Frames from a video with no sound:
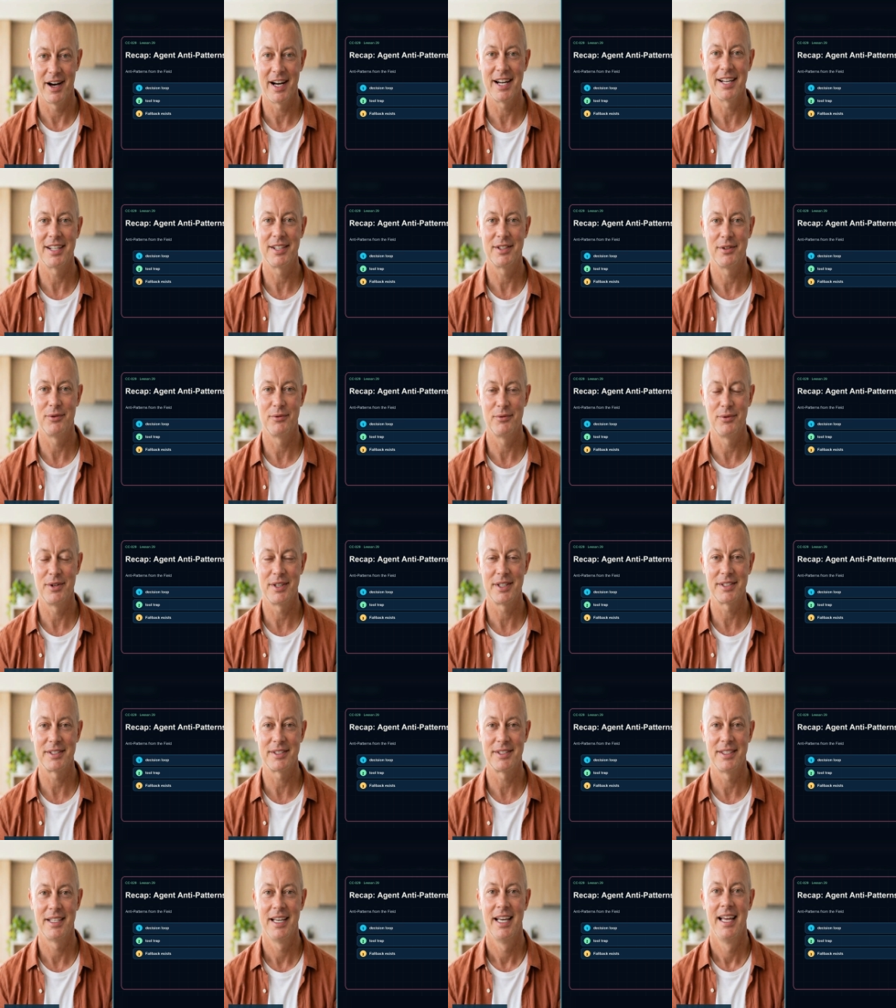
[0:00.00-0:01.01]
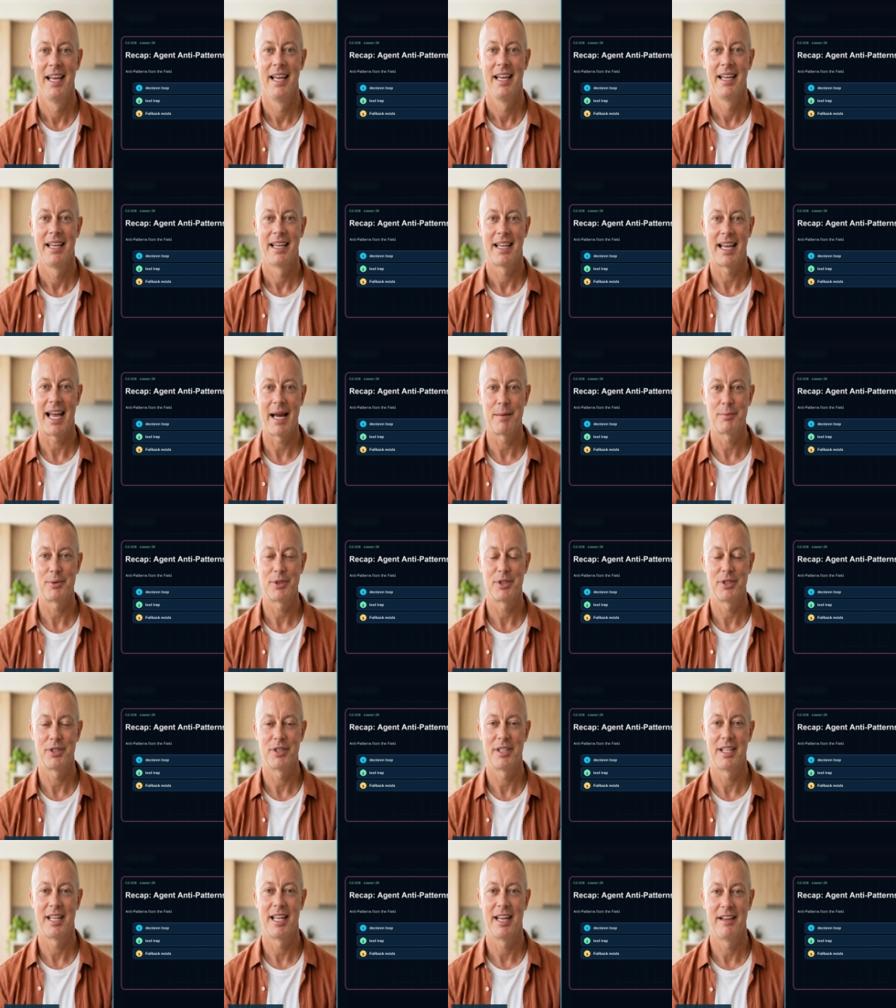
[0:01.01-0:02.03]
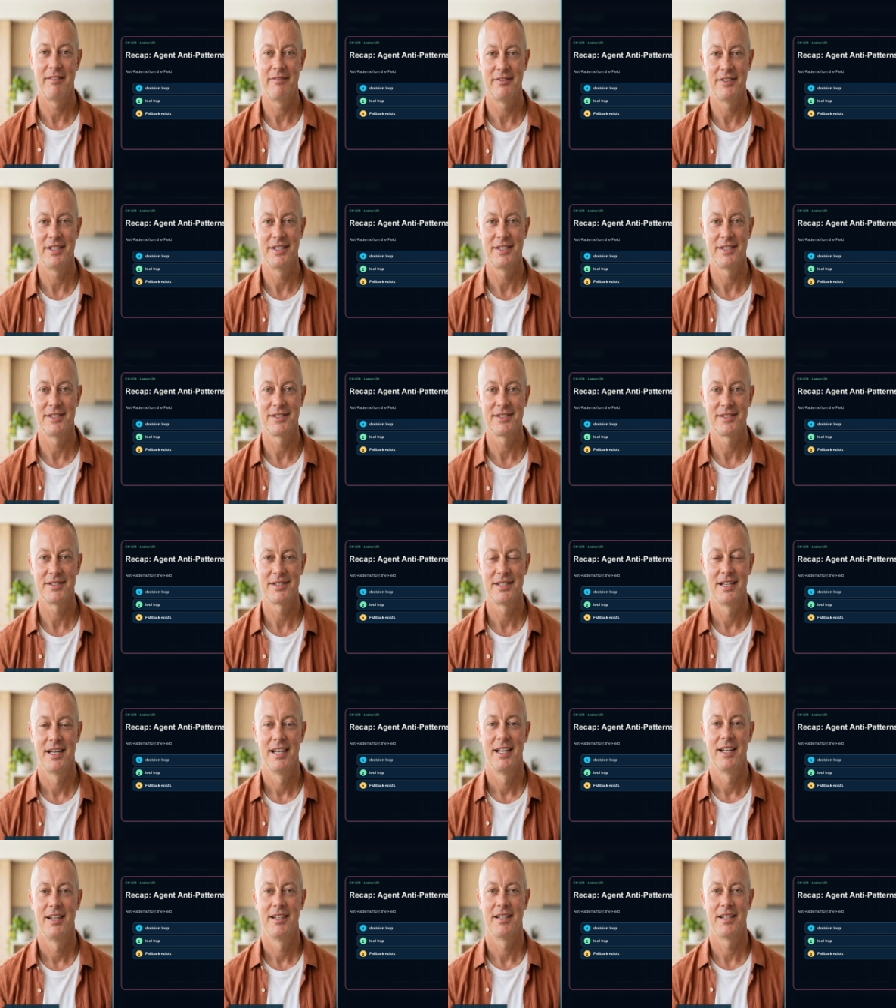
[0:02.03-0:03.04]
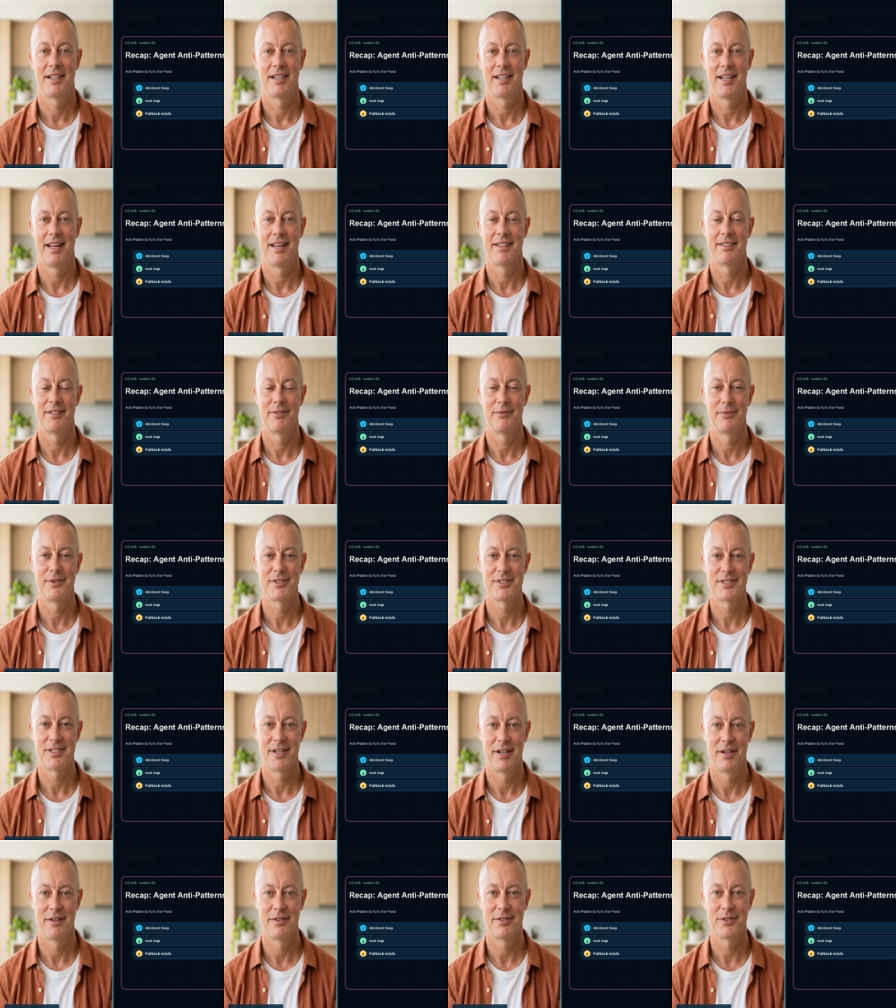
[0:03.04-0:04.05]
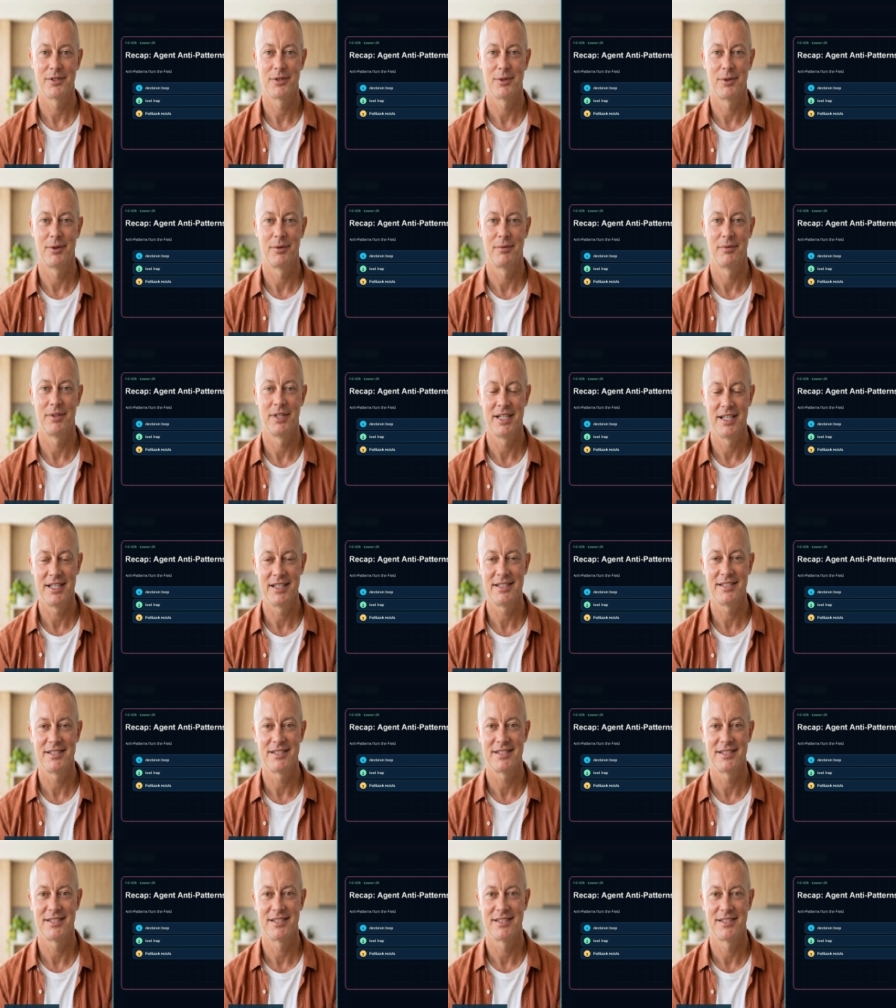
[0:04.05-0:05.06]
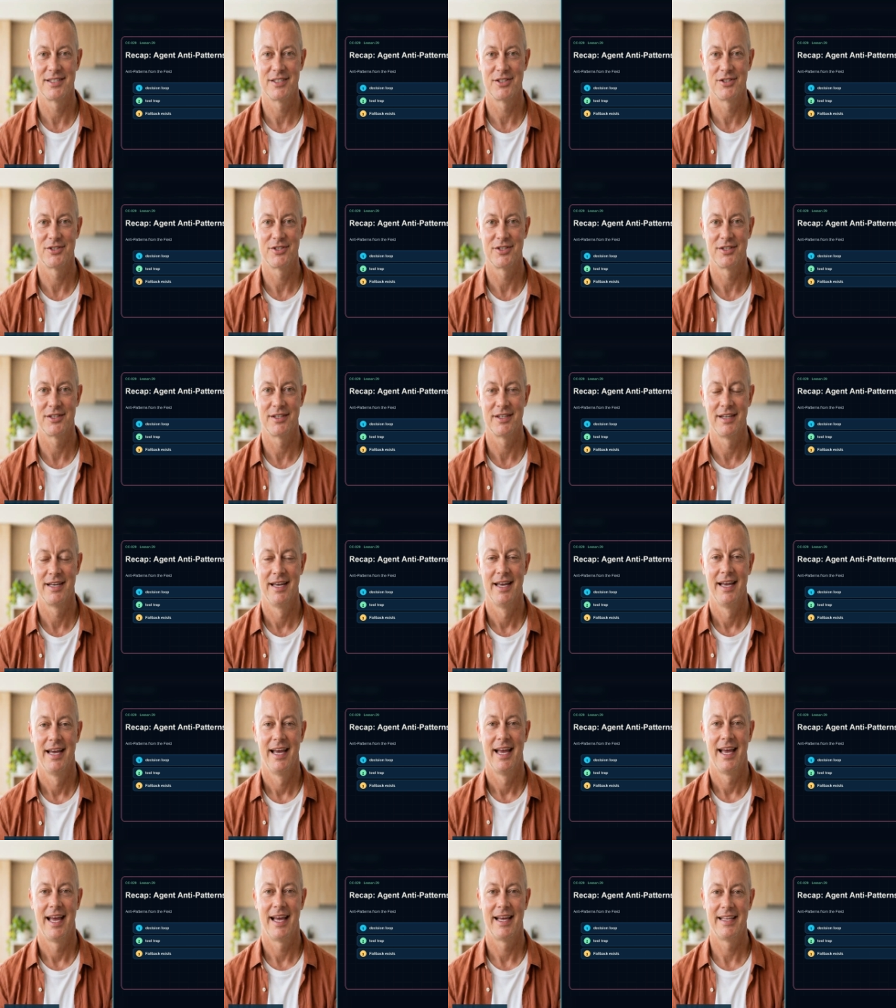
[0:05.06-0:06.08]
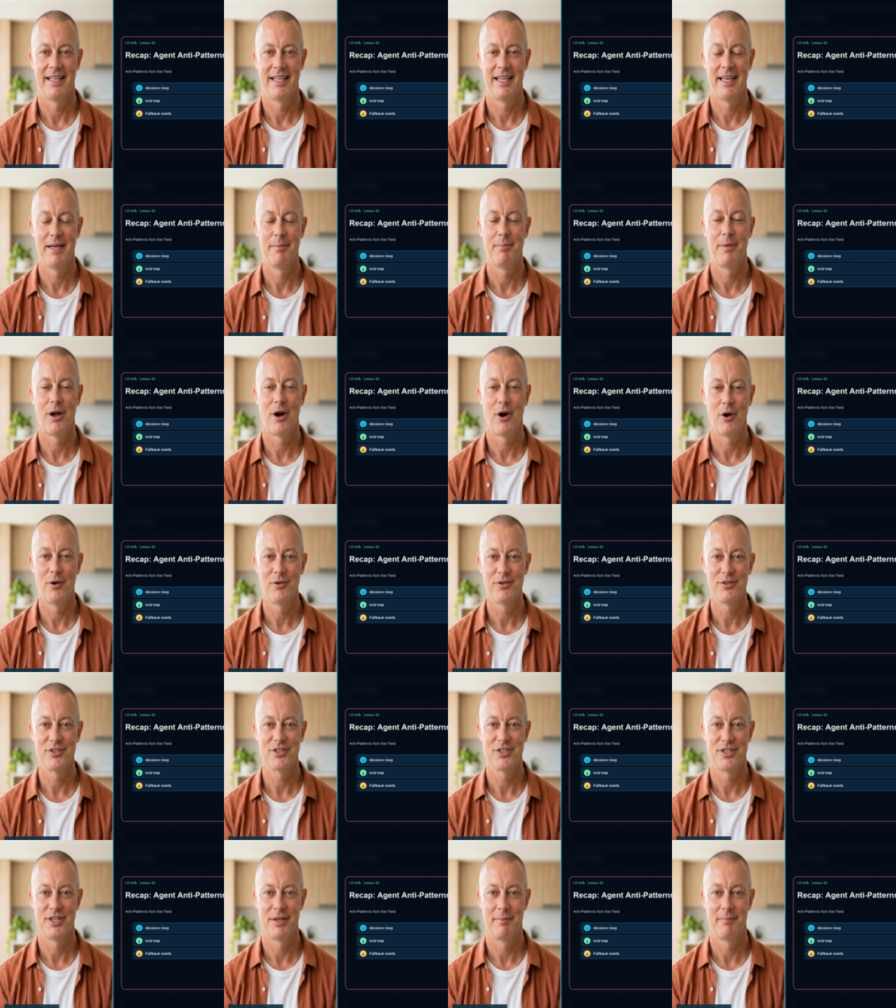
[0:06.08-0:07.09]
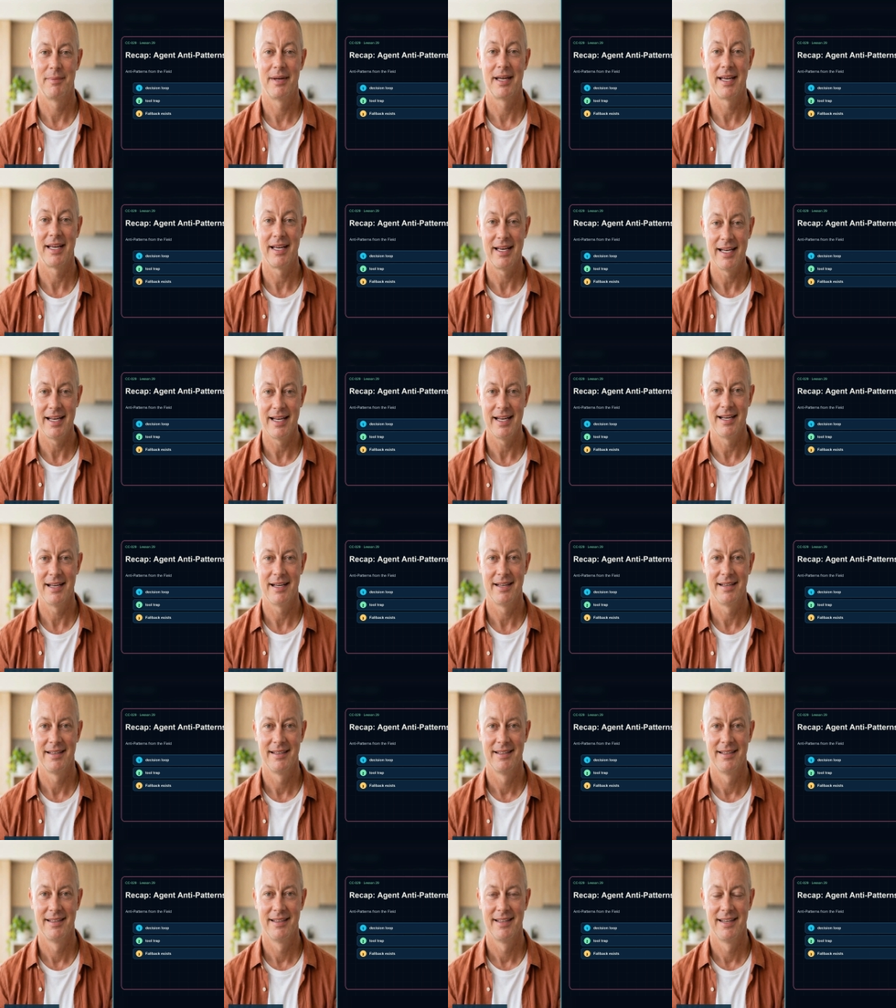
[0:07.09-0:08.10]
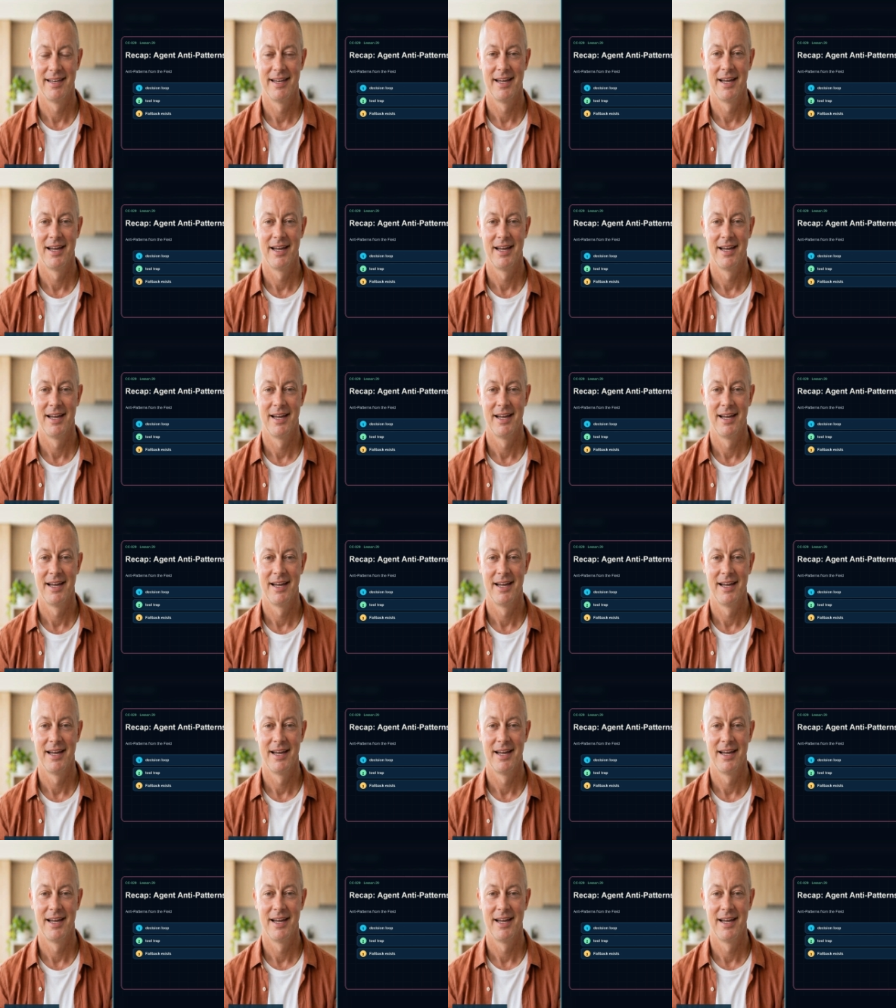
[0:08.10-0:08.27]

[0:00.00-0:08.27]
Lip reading: define the risk, capture the evidence, connect the result to a release decision, and keep ownership clear.